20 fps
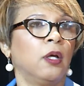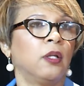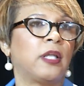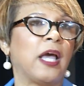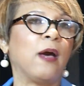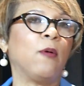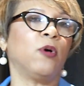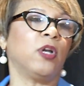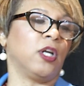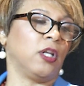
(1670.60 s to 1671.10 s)

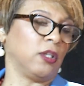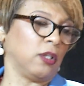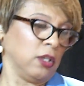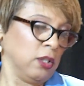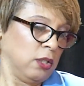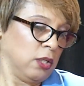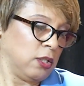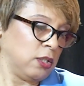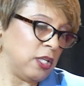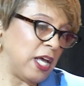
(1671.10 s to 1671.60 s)
They would have
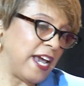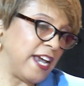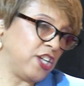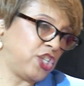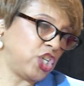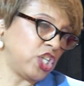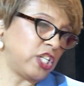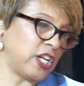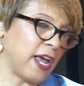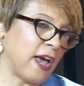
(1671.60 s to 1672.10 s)

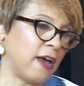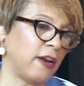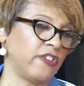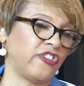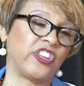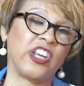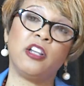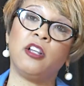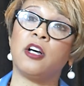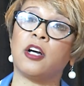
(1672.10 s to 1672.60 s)
laid you down and
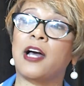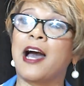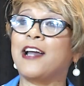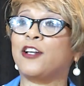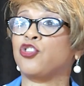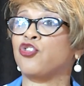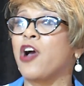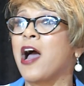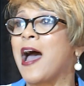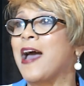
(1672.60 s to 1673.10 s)
said, look, I
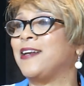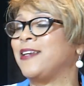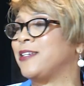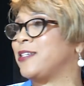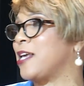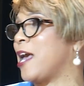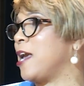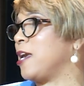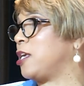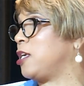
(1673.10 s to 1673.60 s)
tried
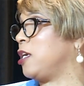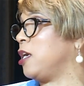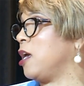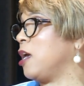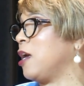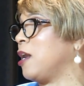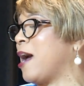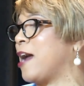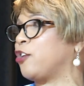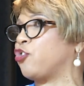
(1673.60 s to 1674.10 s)
to take you
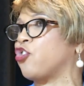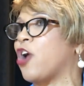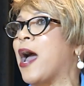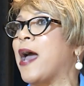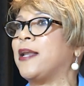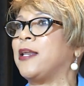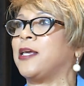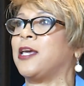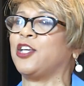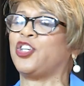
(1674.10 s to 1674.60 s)
in. I
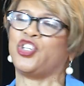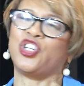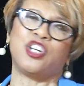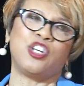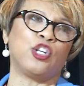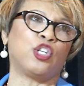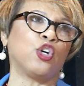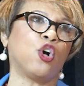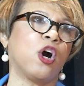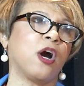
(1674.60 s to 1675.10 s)
tried to get you in
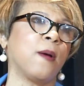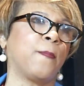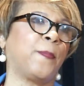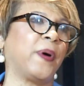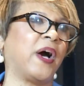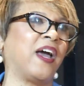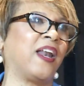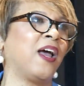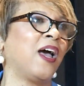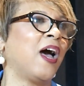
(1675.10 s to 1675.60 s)
the door,
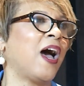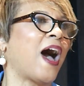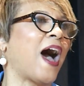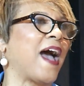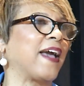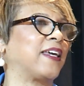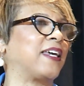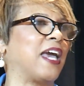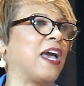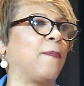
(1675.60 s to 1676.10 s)
but
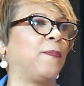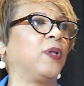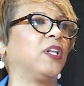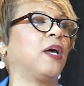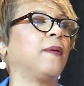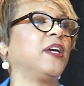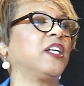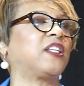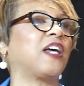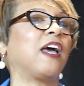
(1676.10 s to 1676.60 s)
I can't. But
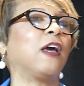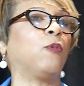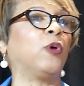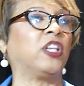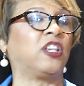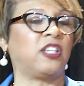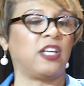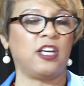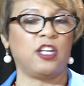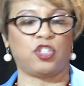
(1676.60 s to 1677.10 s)
let me tell you
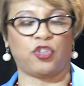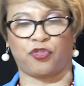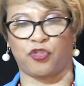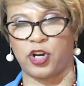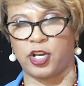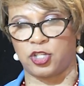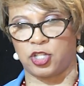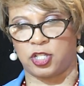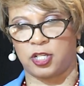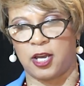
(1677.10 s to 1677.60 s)
what these
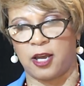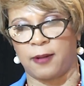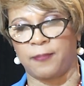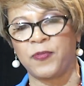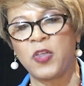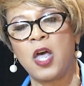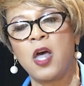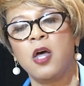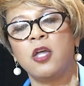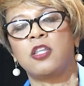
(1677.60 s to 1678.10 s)
friends did.
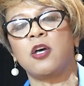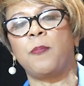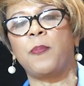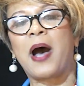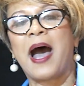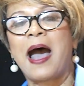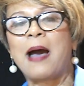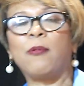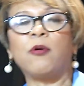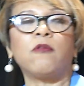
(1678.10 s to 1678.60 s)
The
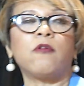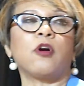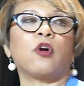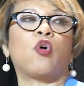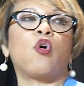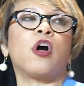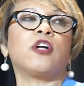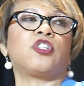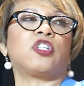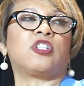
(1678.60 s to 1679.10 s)
Bible
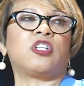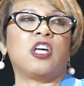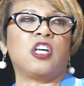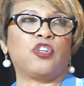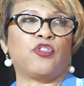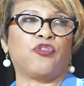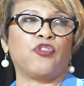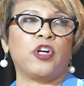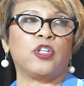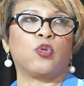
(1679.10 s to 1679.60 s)
records that
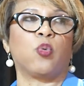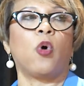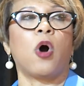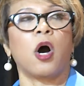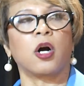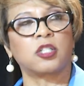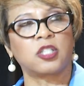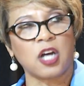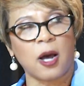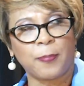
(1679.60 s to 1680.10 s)
these friends
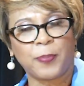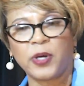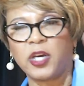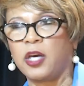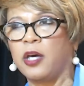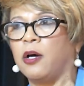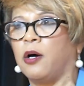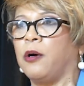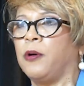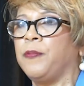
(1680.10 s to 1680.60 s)
walked up a
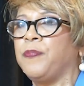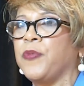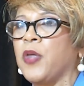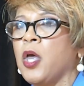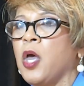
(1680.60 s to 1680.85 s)
hill.